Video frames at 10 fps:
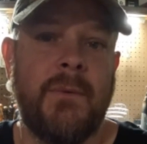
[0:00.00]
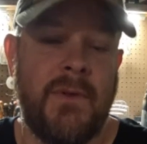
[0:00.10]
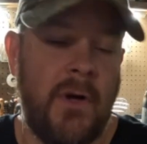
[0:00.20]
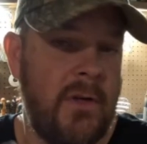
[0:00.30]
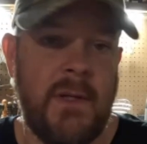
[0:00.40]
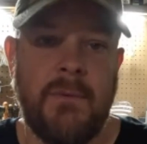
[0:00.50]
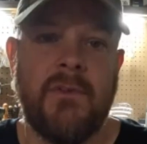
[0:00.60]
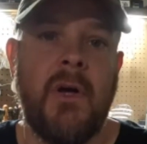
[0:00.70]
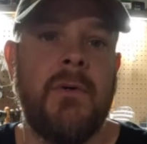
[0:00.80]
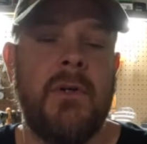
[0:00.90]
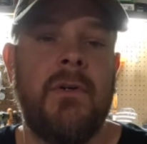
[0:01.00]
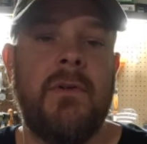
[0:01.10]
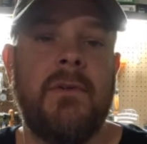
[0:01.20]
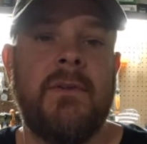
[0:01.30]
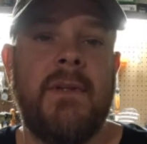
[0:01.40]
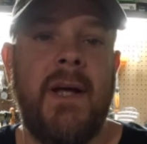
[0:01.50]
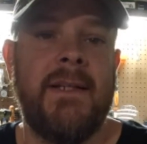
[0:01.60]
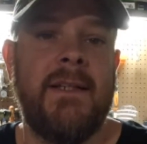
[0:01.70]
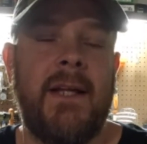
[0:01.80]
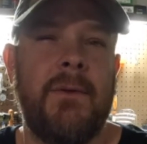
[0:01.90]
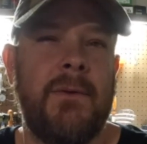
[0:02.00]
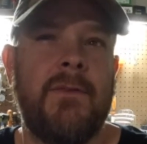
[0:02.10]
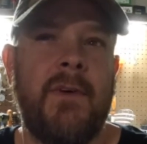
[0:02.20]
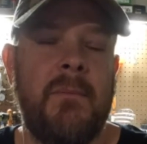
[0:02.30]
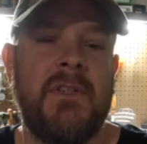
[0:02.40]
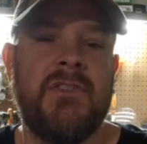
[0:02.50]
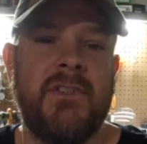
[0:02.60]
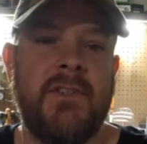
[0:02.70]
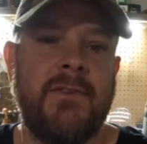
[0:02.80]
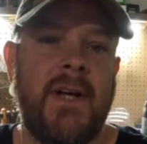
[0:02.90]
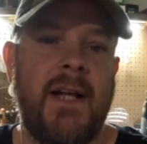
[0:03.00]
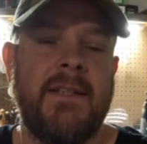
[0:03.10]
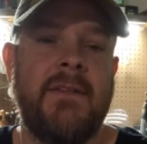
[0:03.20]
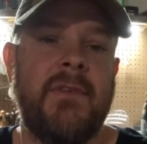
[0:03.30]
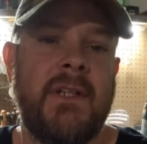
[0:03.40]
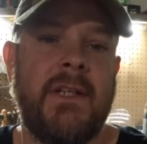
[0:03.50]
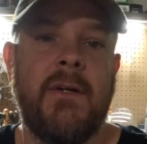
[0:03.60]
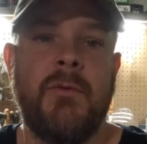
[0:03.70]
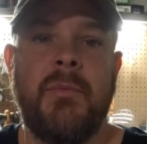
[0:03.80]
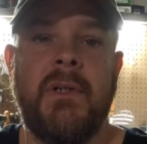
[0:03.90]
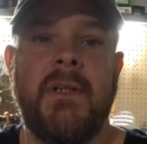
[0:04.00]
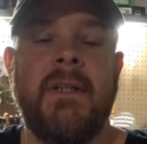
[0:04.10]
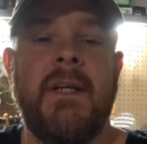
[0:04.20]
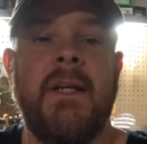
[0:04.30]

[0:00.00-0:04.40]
with all that was going on, I don't know if I mentioned it or not in the video, but